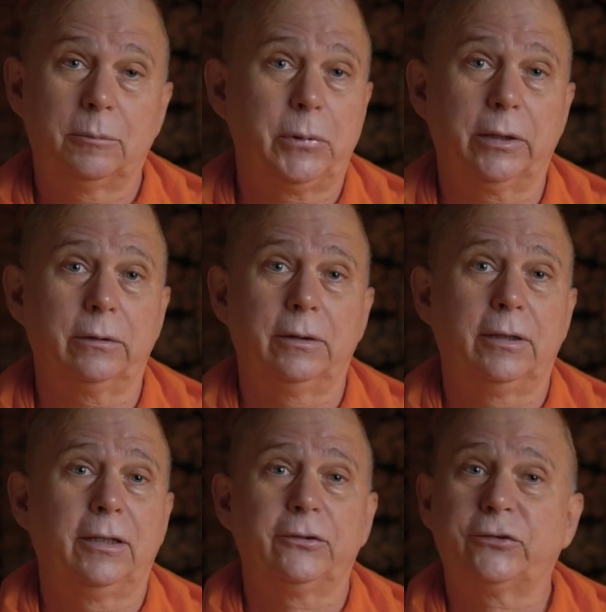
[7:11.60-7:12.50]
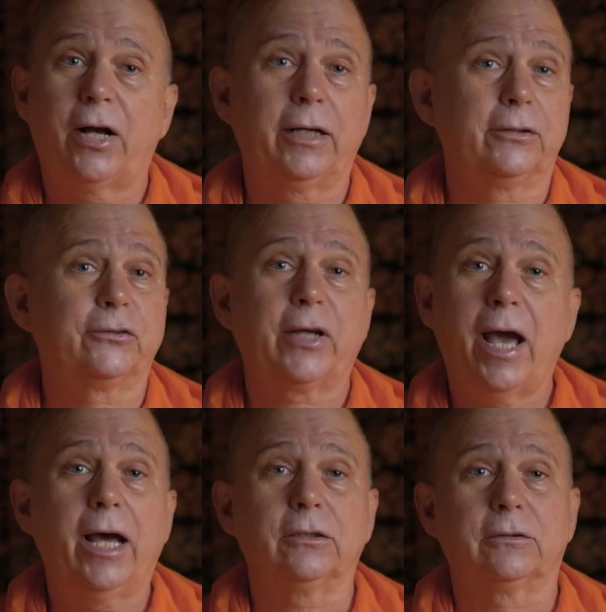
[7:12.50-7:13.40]
But science
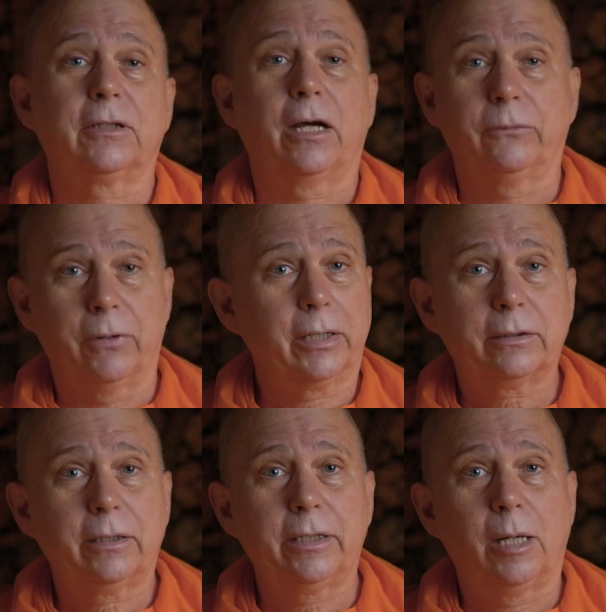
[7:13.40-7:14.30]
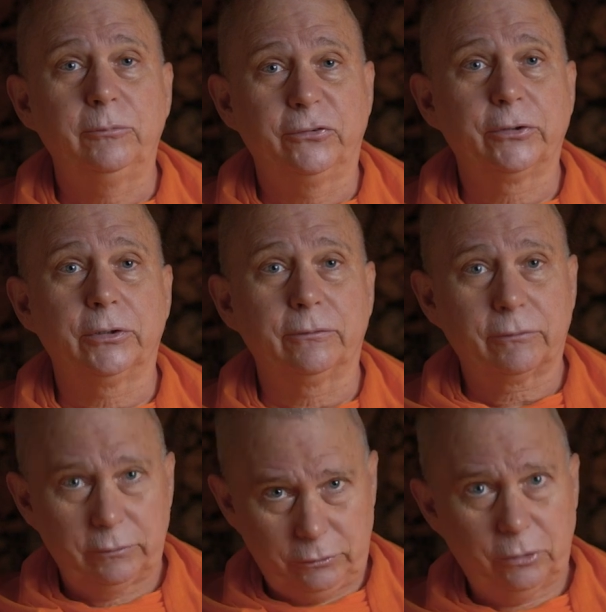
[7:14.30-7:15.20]
can't directly
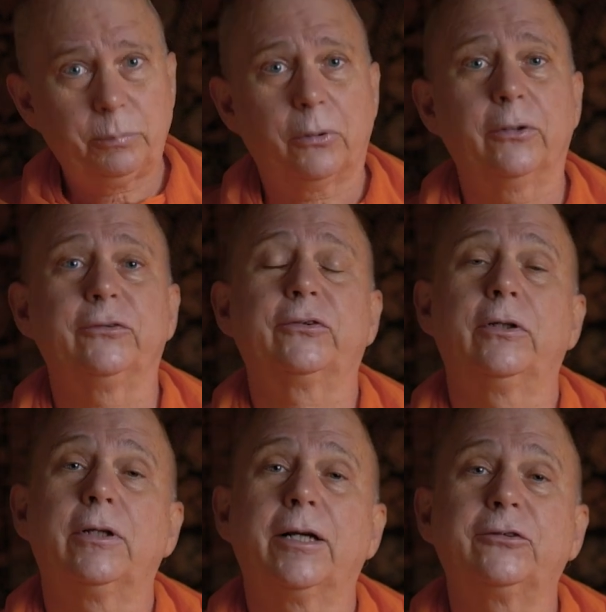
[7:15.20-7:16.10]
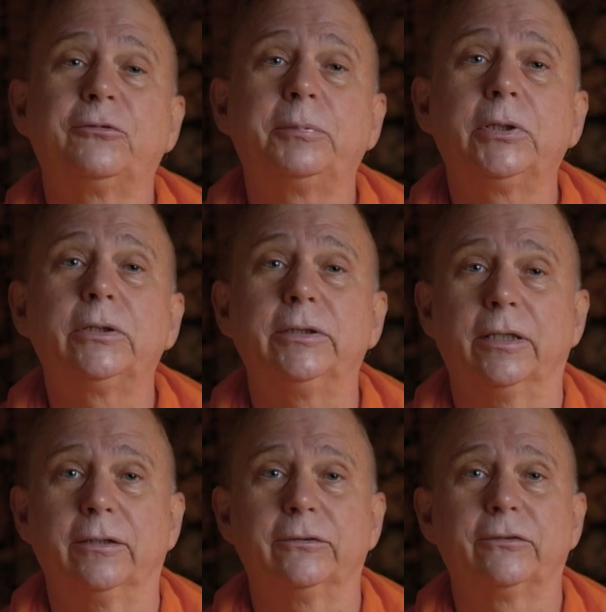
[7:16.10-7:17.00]
observe your personal
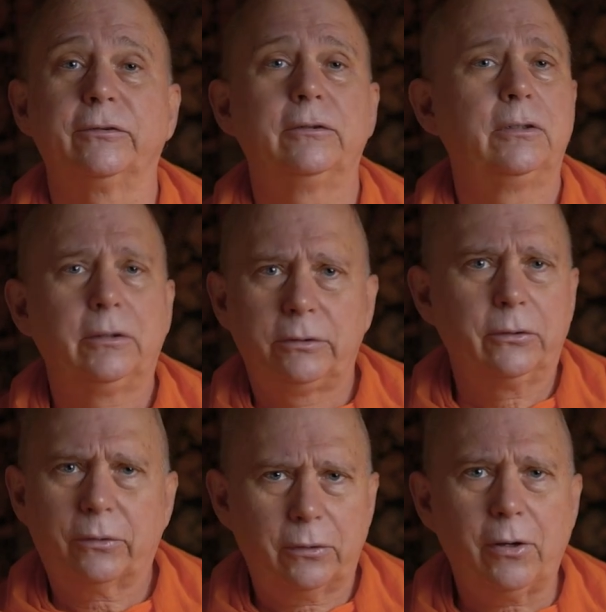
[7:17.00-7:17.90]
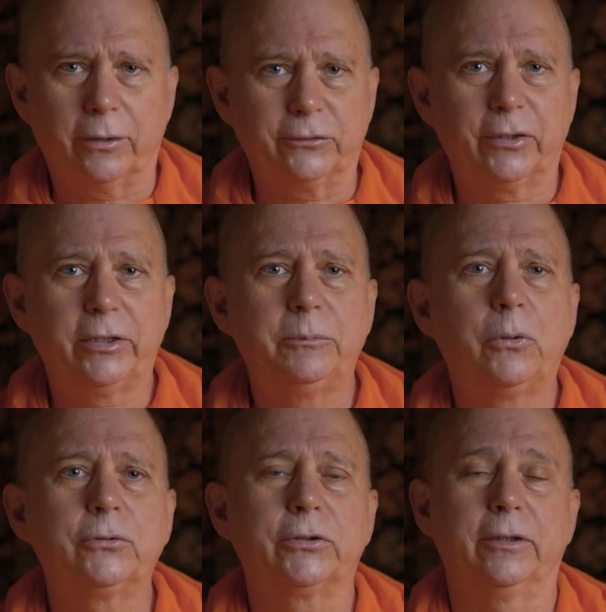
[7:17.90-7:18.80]
experience, your thoughts and
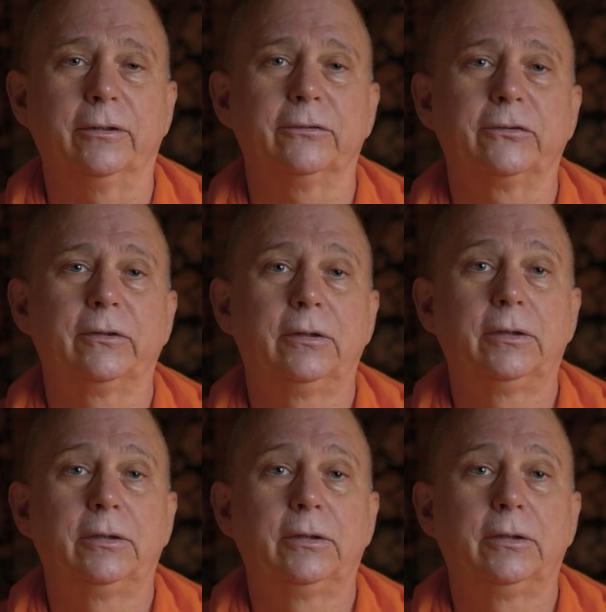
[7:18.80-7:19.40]
emotions.